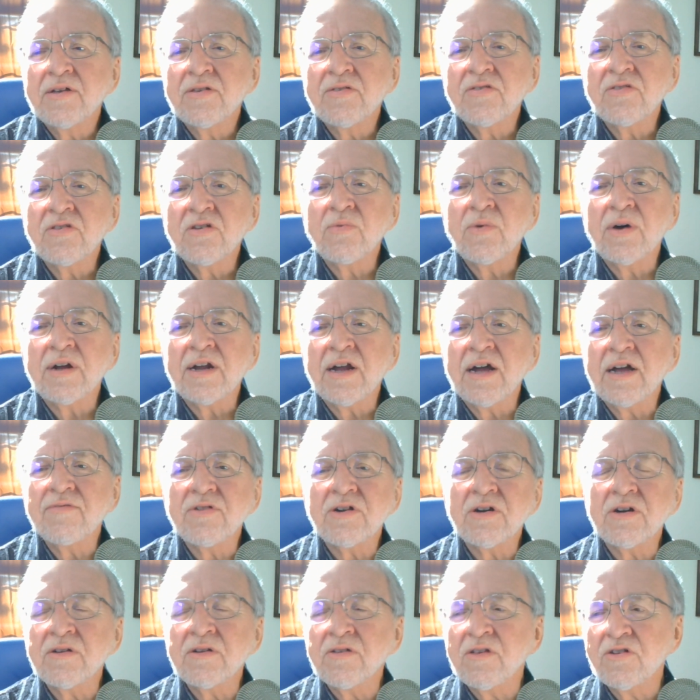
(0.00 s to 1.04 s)
So, what I've
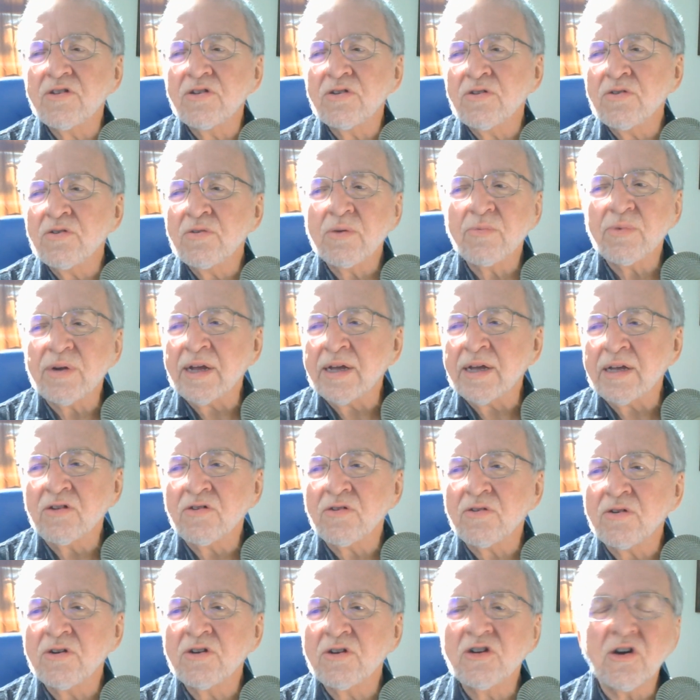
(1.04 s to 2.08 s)
learned to do, and what I
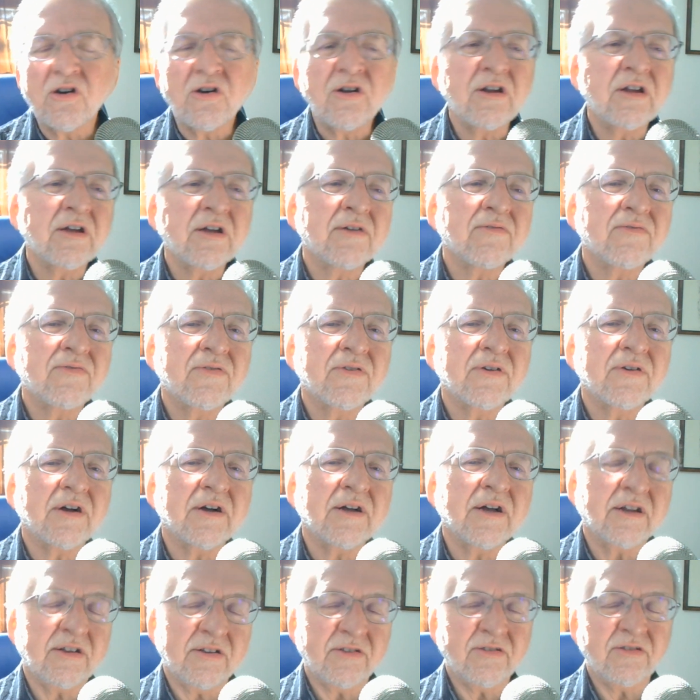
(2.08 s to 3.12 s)
encourage all of
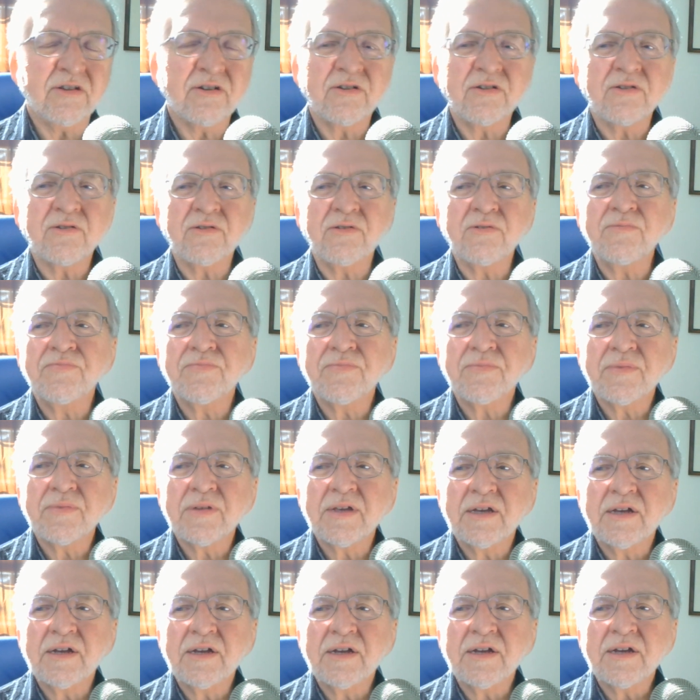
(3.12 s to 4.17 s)
us to do,
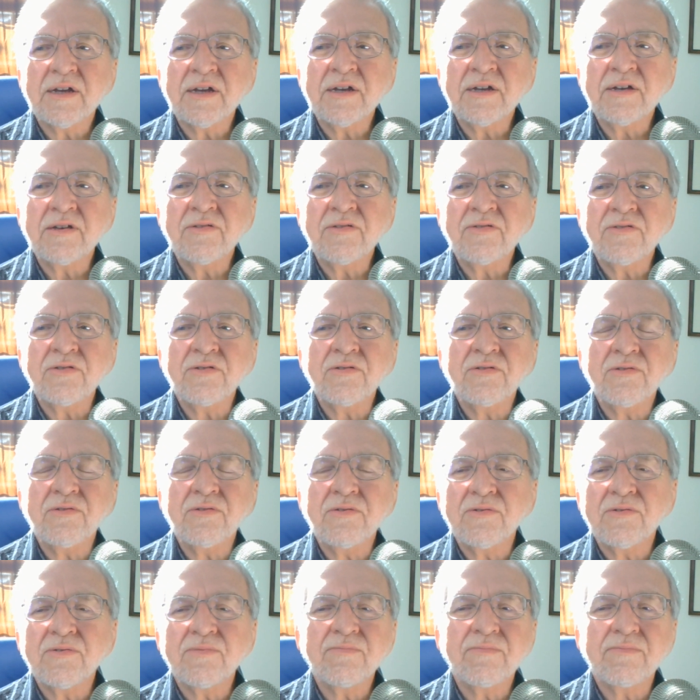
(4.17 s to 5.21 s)
is
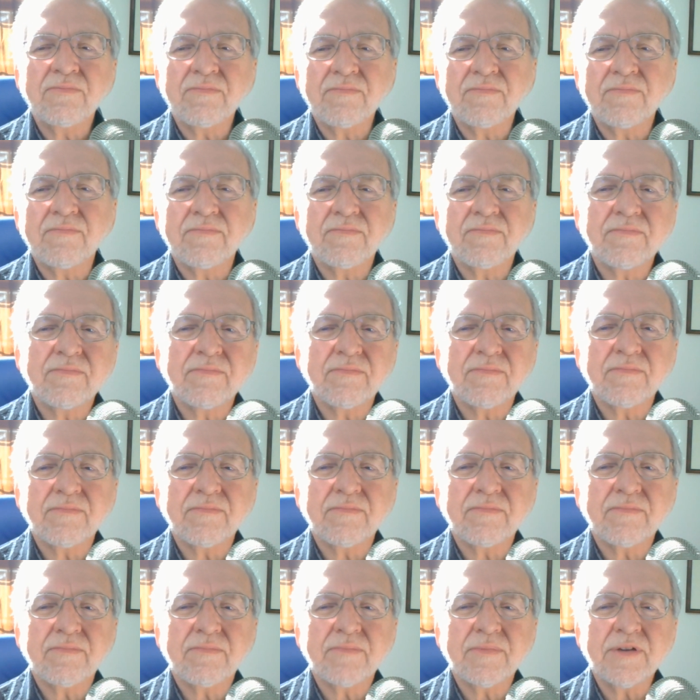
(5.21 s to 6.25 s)
to
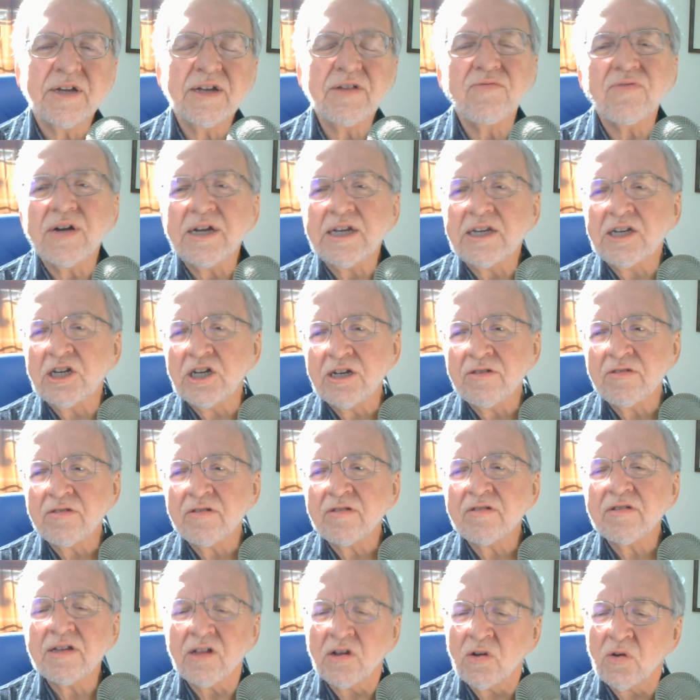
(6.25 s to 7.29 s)
invite
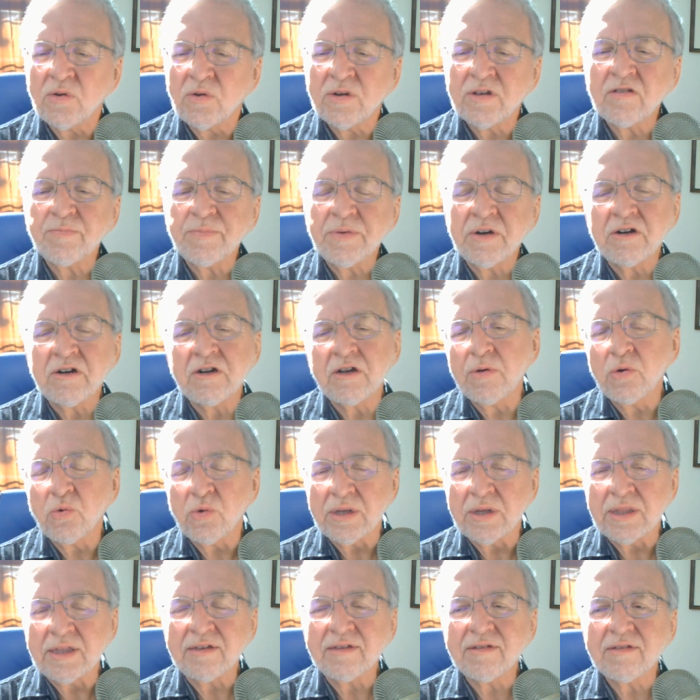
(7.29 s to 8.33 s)
Jesus and the Holy Spirit to be
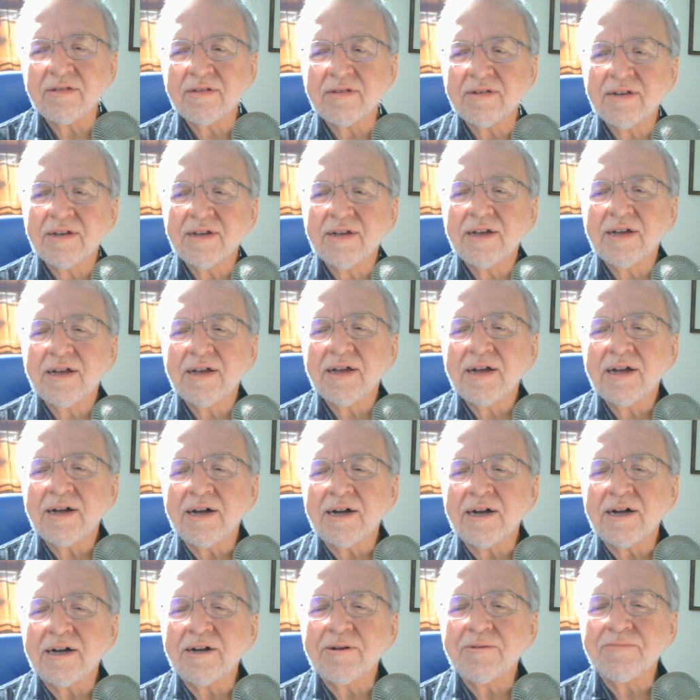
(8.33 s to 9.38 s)
with us.
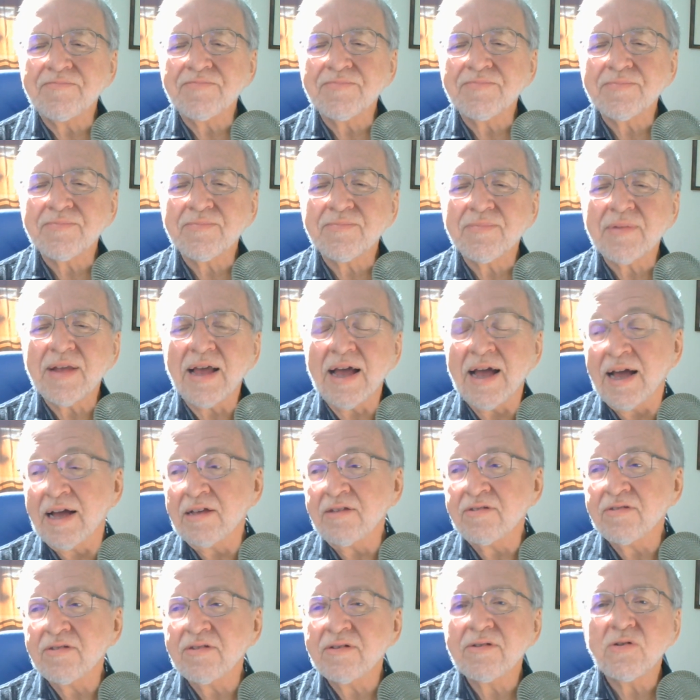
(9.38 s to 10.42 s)
Um,
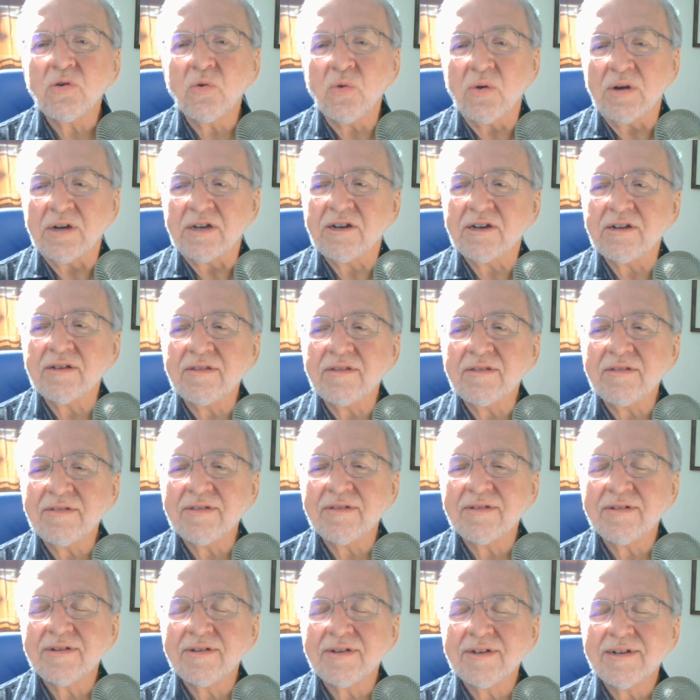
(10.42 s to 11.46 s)
ask
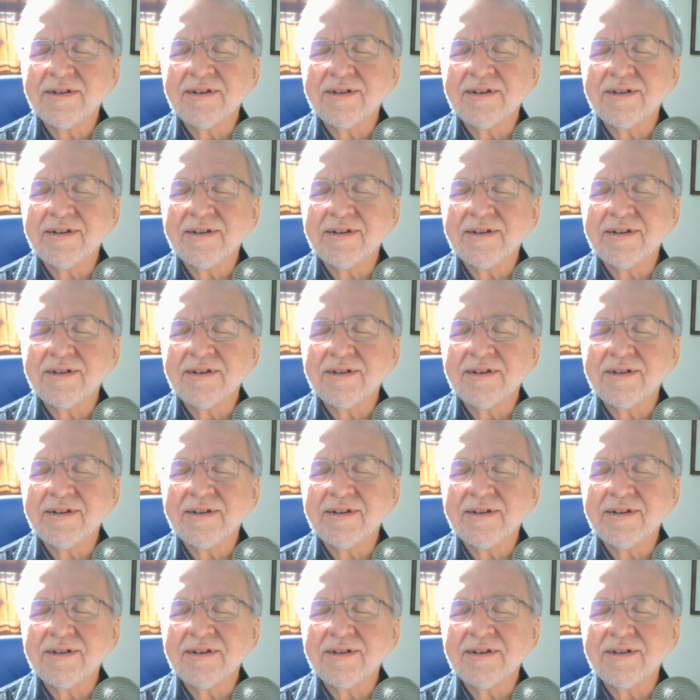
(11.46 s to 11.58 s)
questions,